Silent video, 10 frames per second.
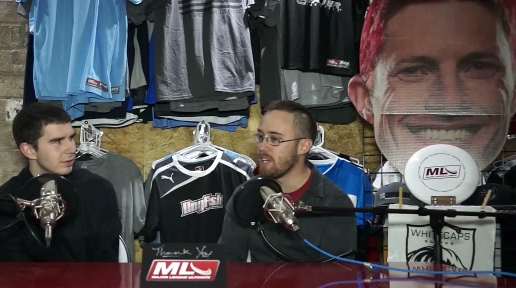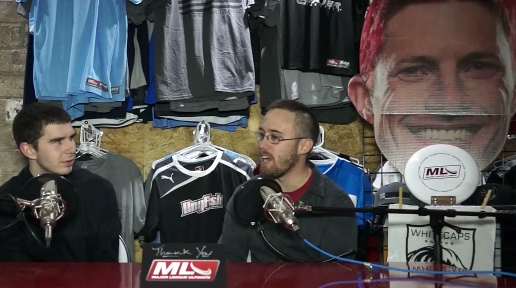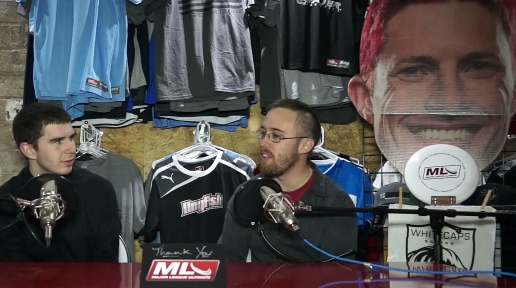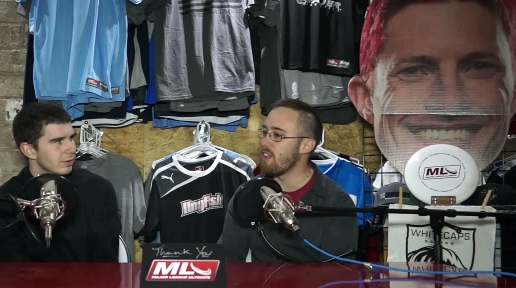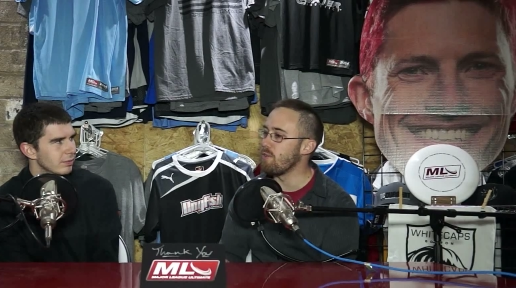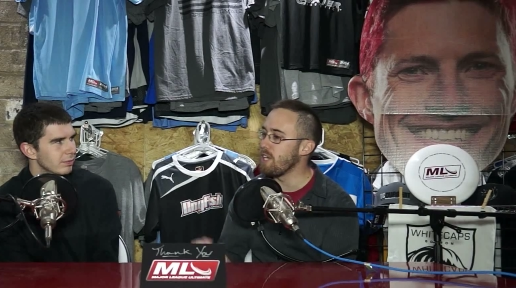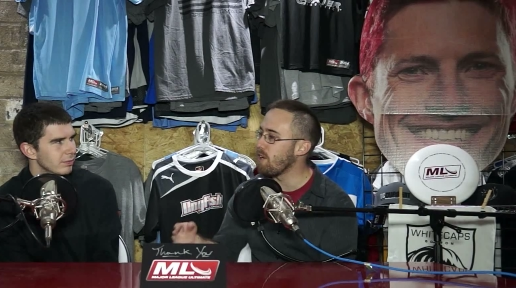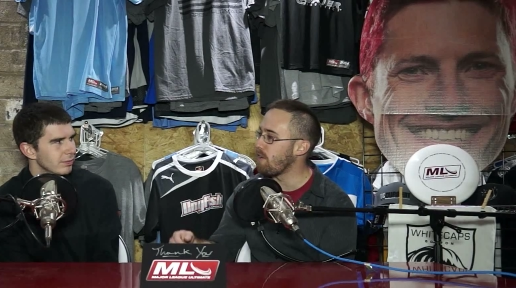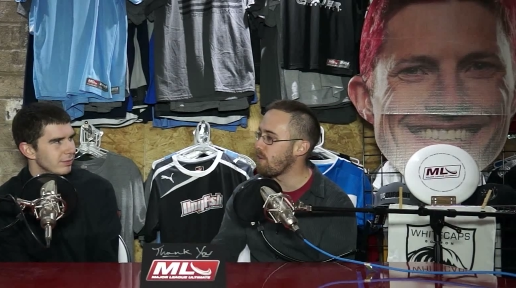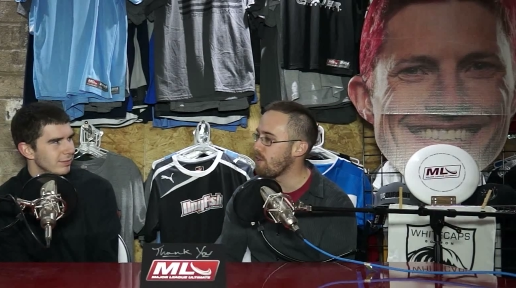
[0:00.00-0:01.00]
Speaker 1: And then the year
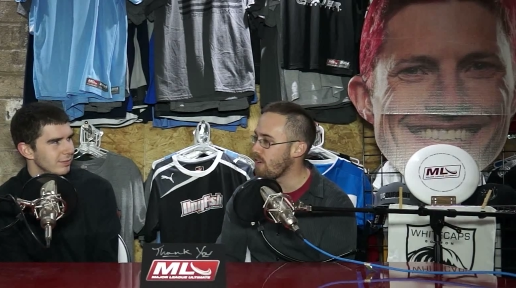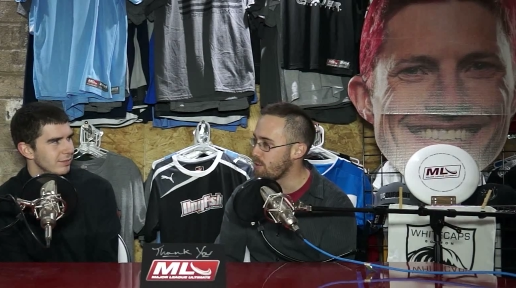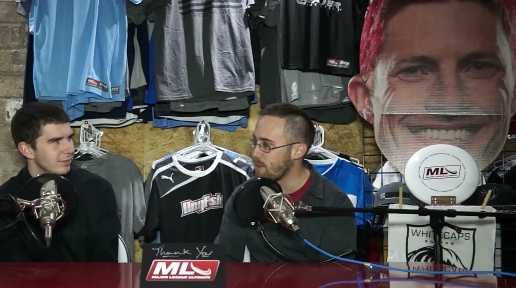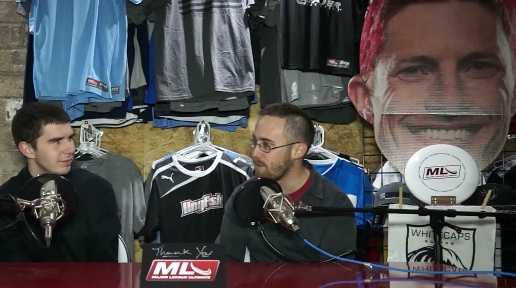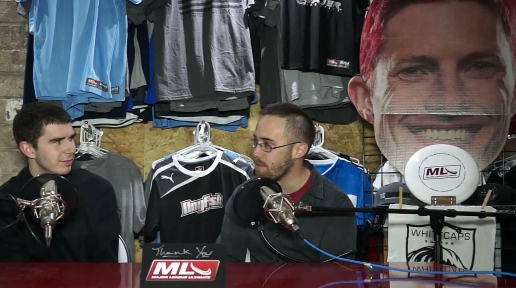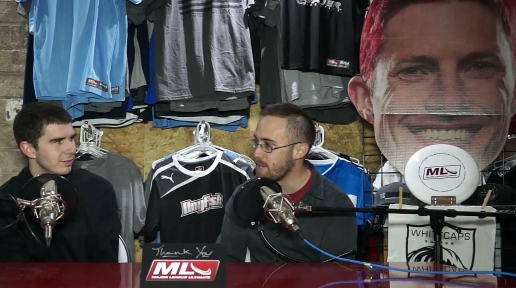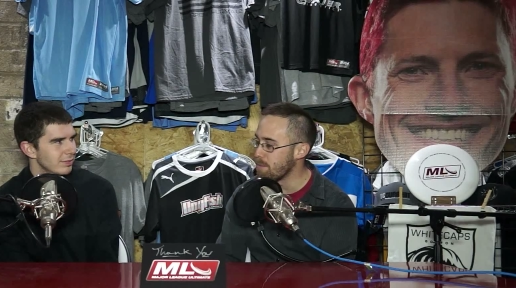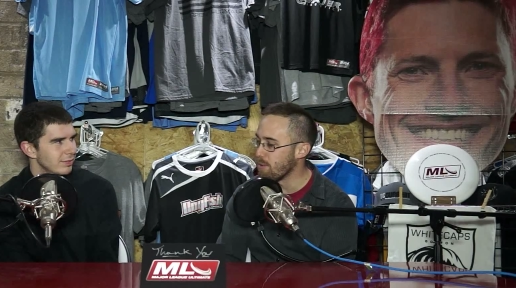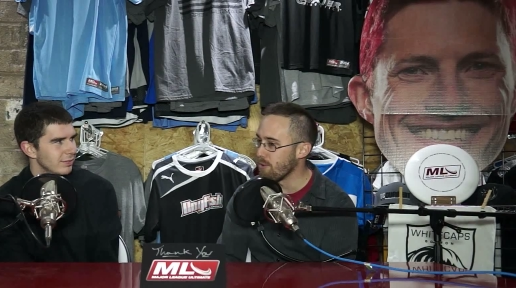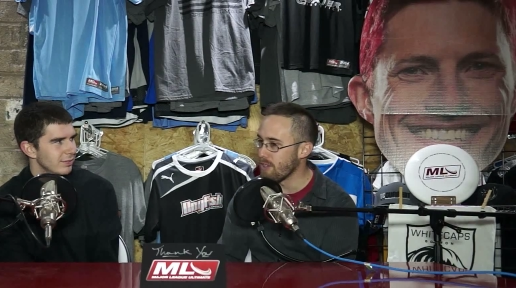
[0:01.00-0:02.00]
after I graduated from
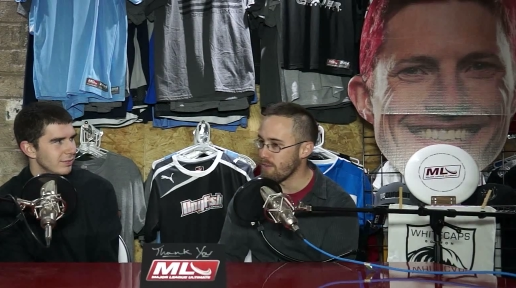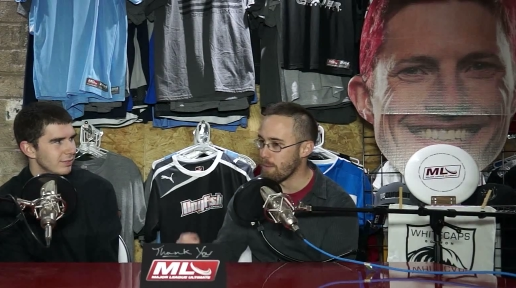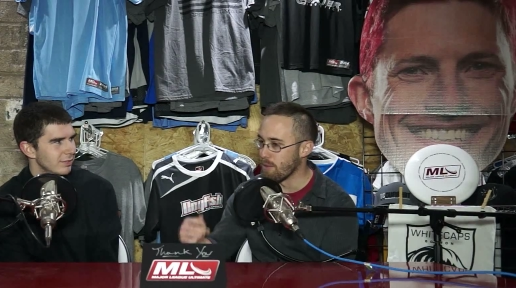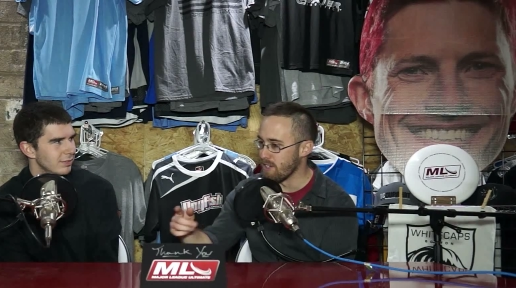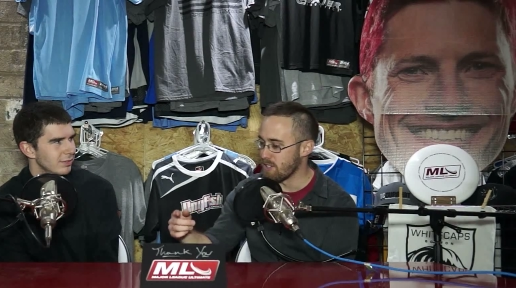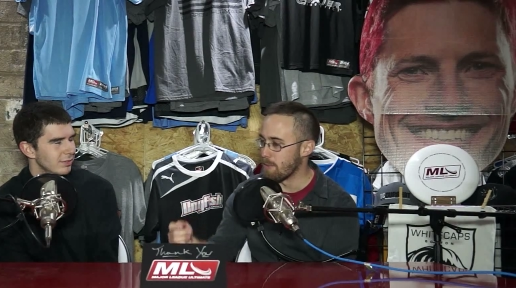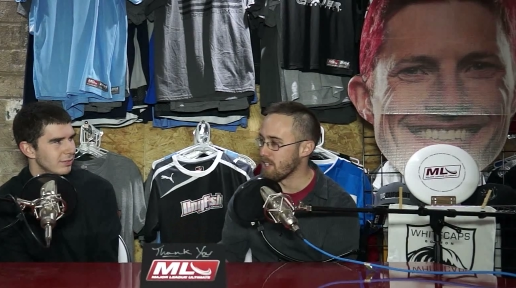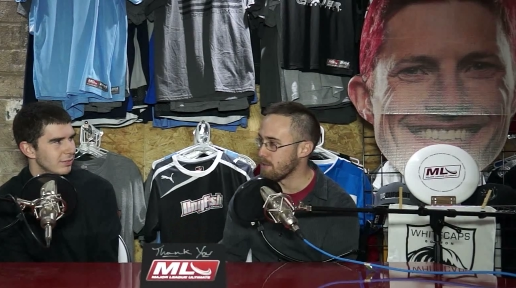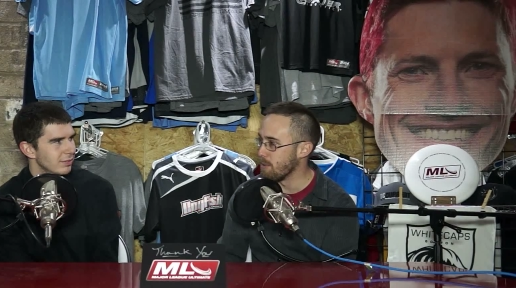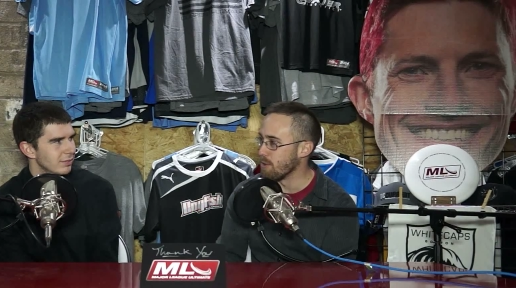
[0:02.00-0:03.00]
Temple, they replaced the
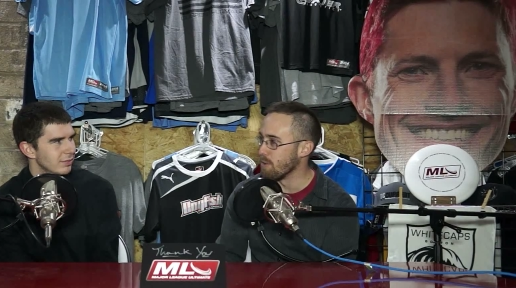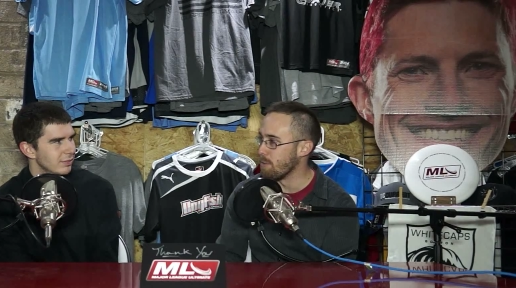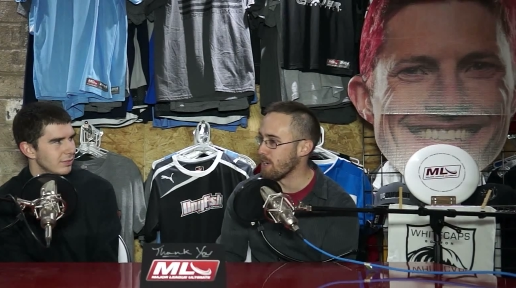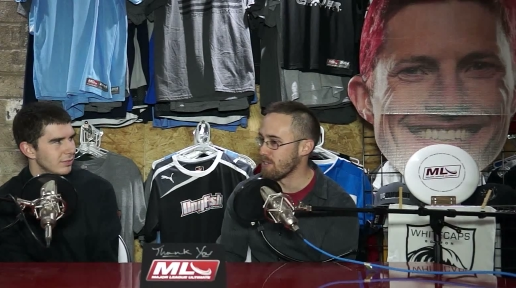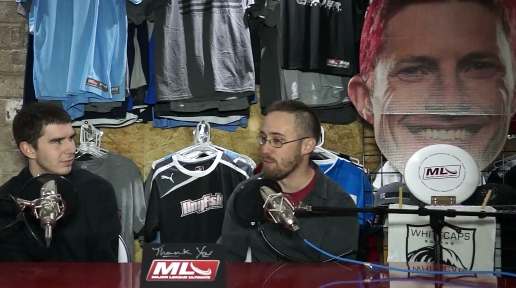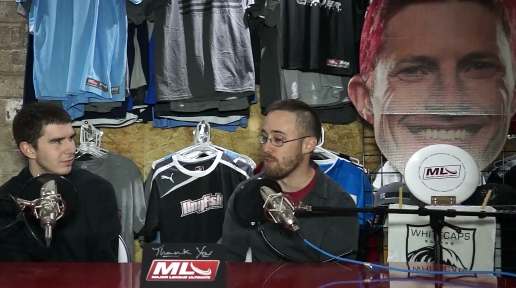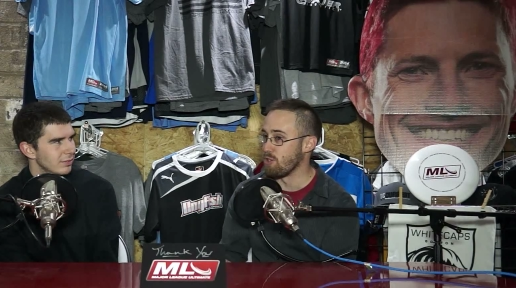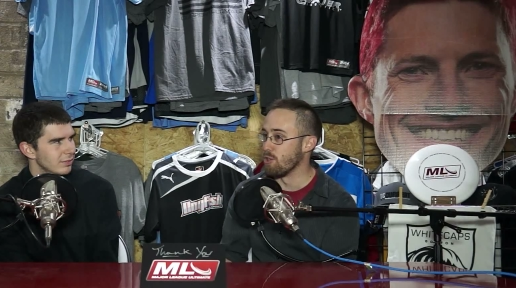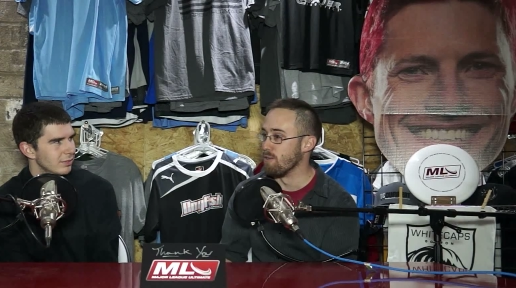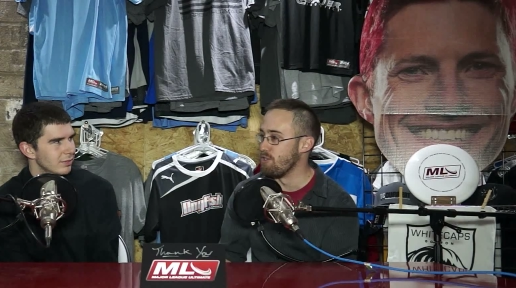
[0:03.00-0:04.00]
basketball court we practiced on with a
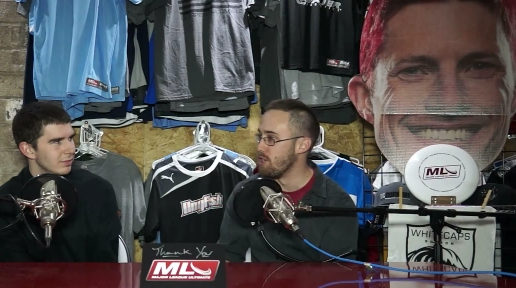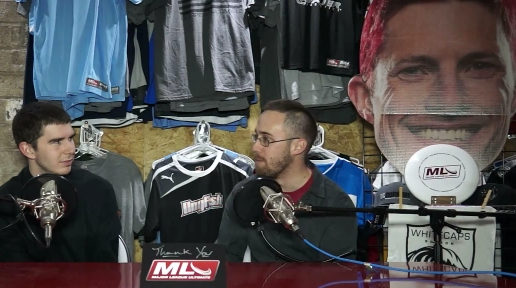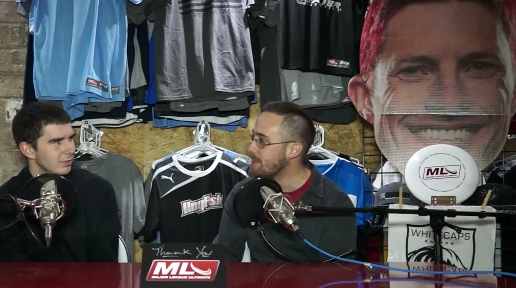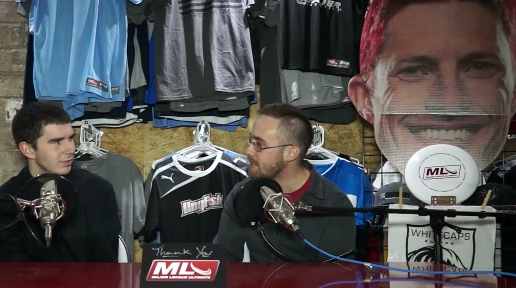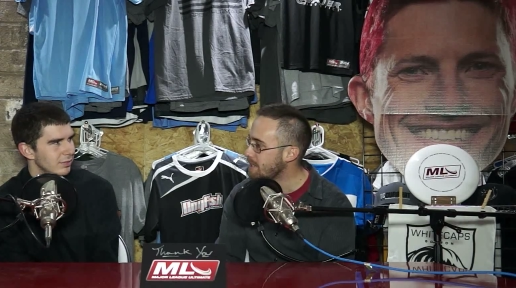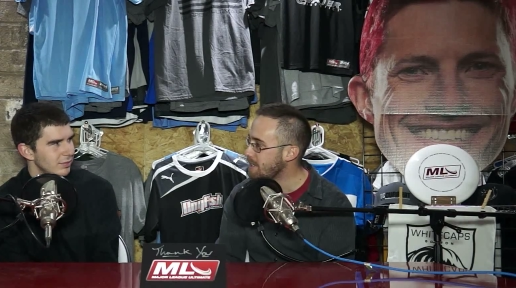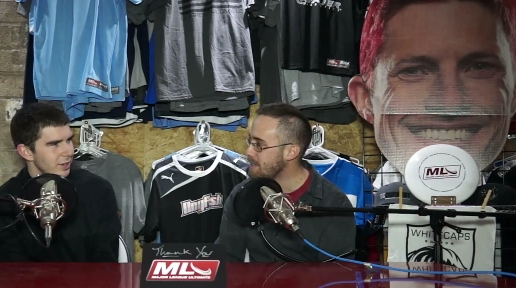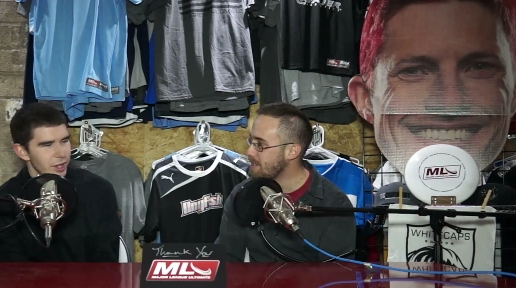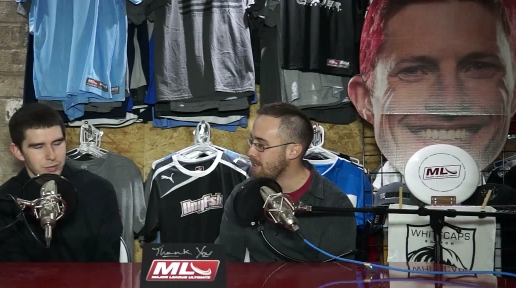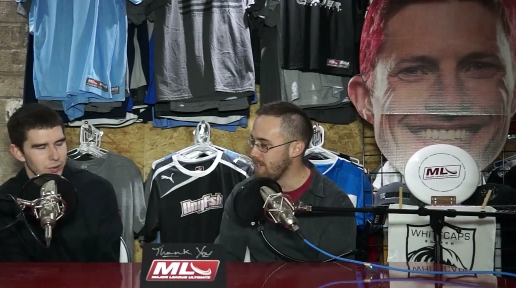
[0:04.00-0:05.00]
turf gym.
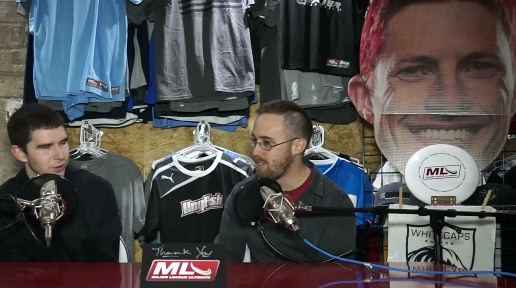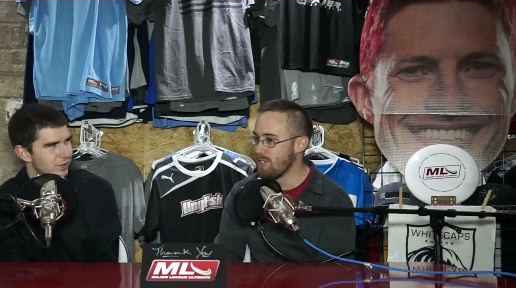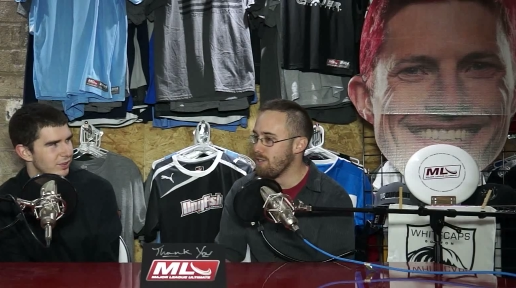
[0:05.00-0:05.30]
Oh, of course,